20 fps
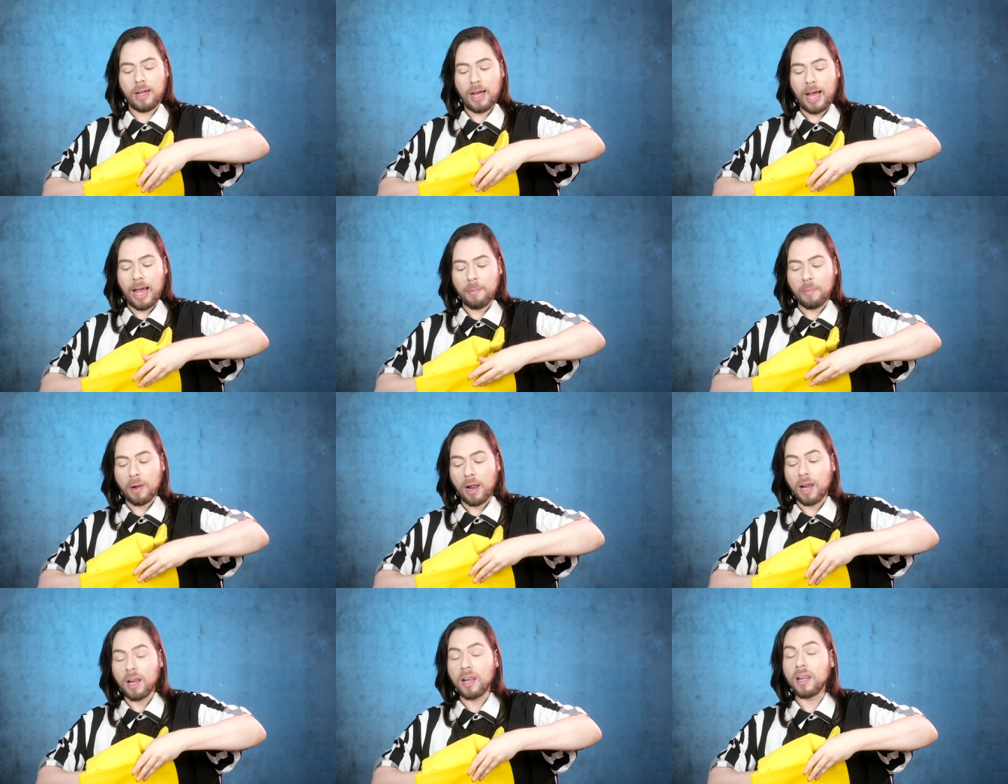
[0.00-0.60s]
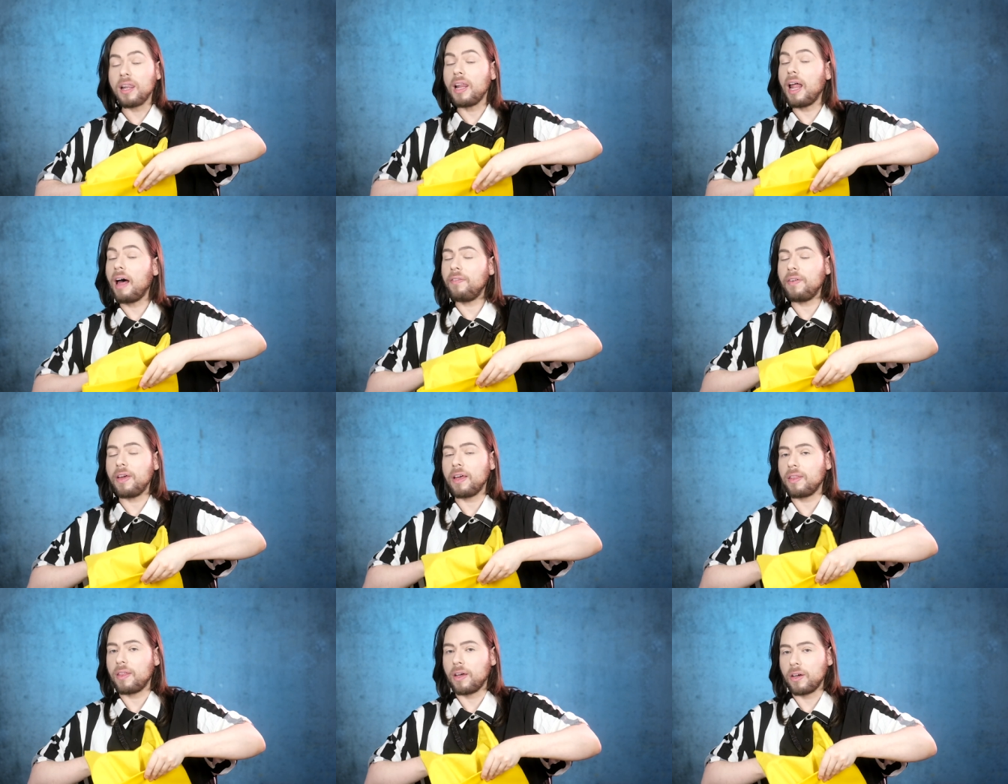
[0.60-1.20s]
I'm
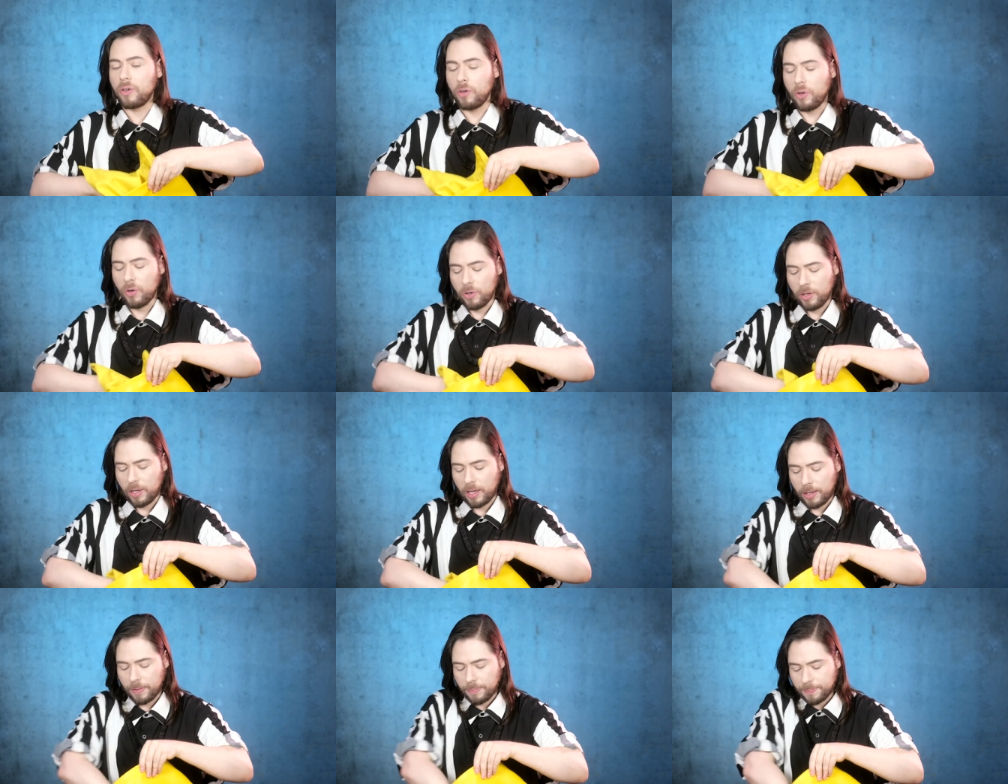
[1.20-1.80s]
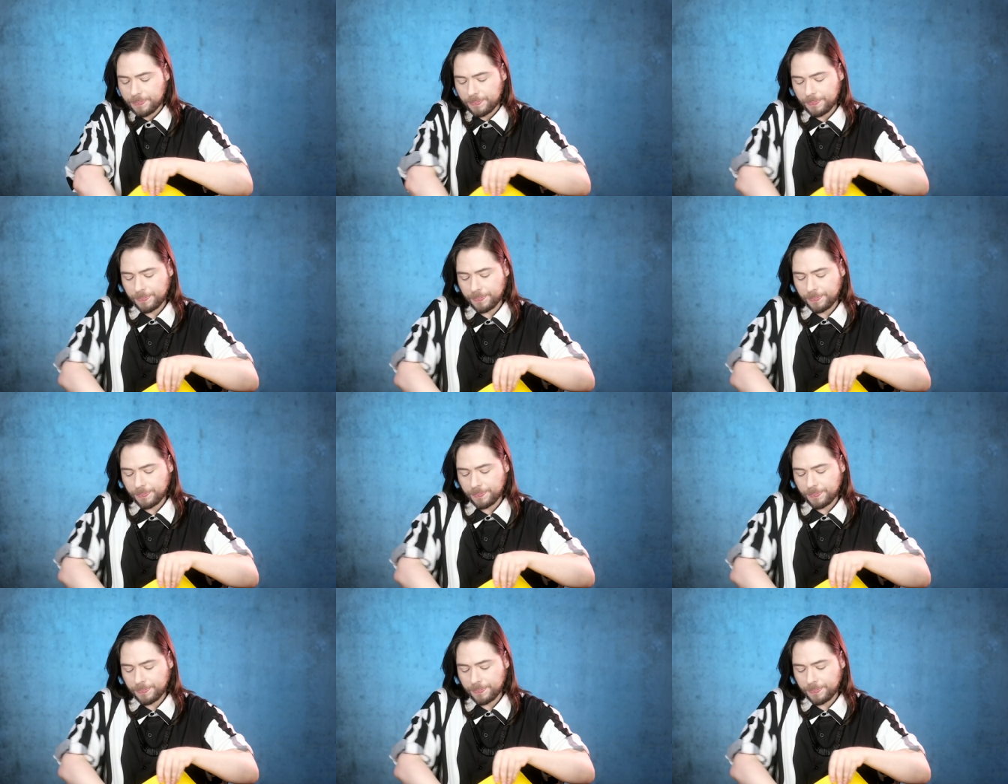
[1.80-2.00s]
loving the Gros Grand.